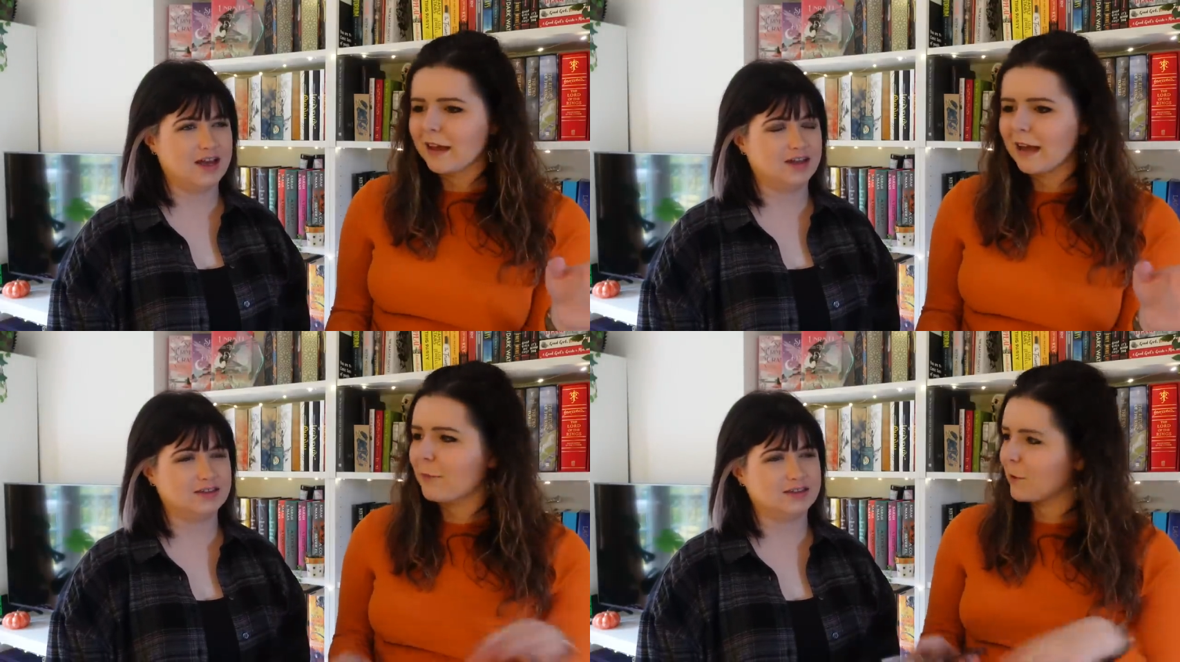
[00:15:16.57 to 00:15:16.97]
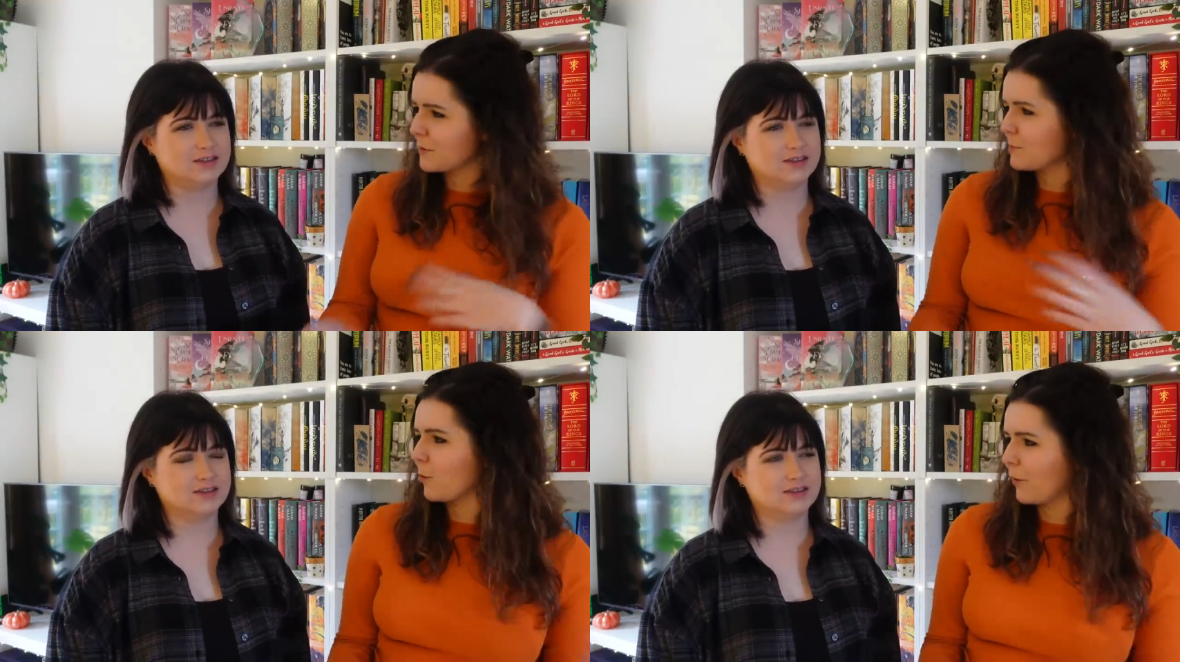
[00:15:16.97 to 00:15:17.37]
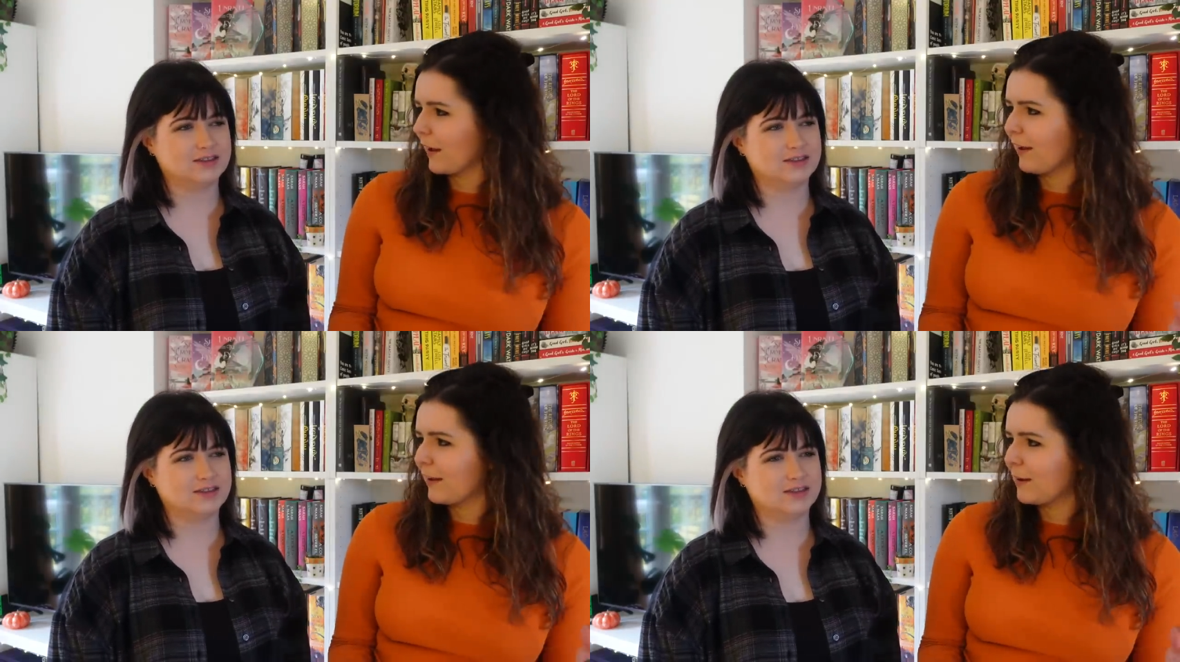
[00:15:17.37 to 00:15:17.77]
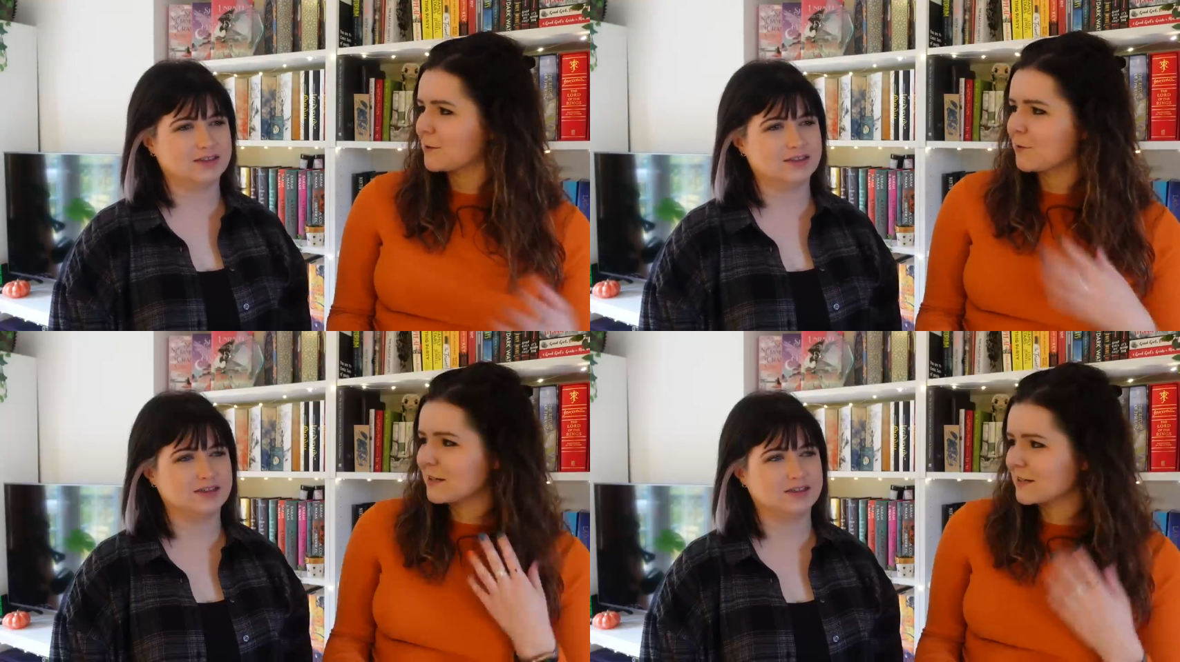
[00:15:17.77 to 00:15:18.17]
Speaker 1: and we were exploring it. It
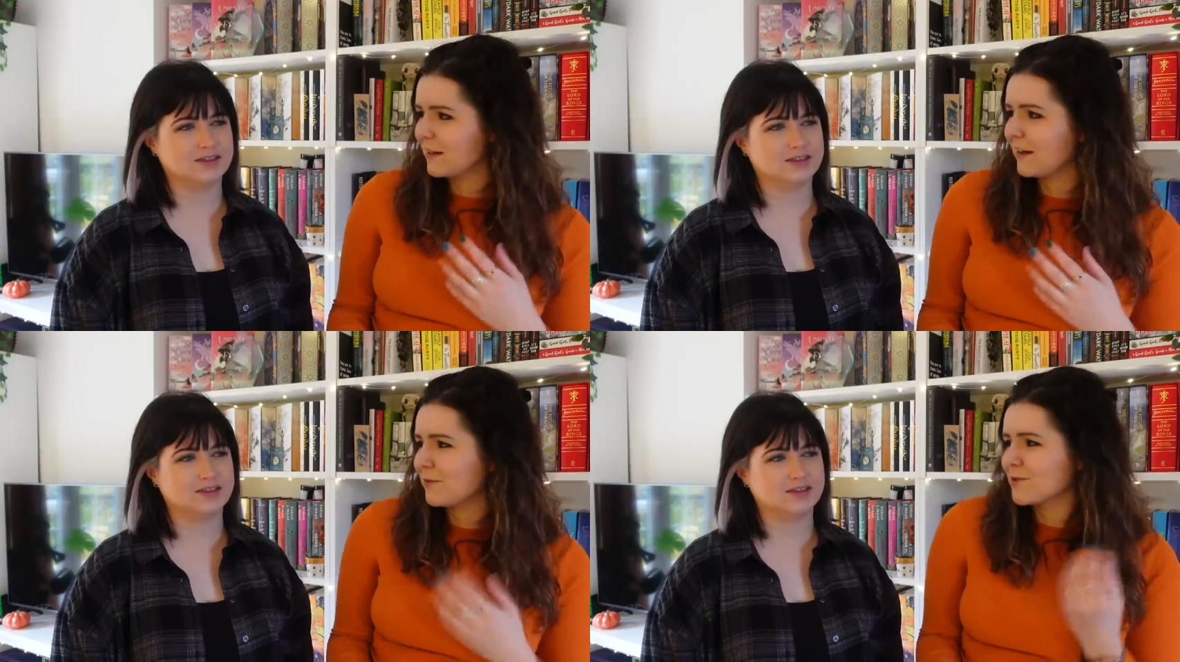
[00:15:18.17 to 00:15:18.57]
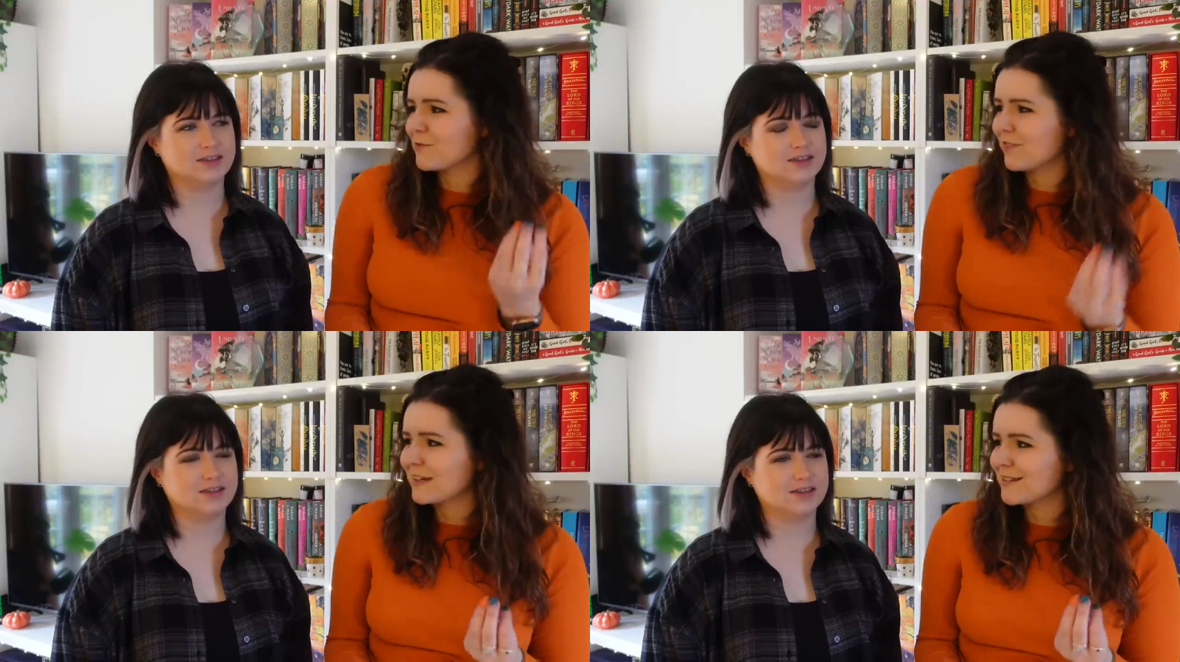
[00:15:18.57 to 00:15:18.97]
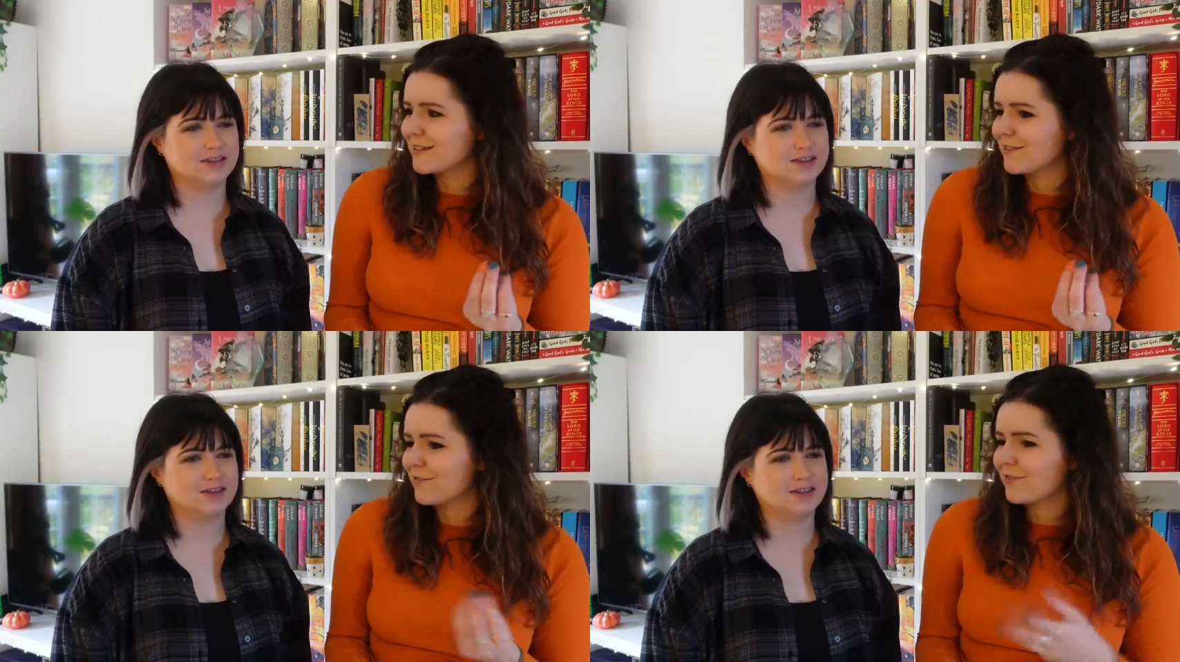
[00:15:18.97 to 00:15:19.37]
was winter. It was all festive.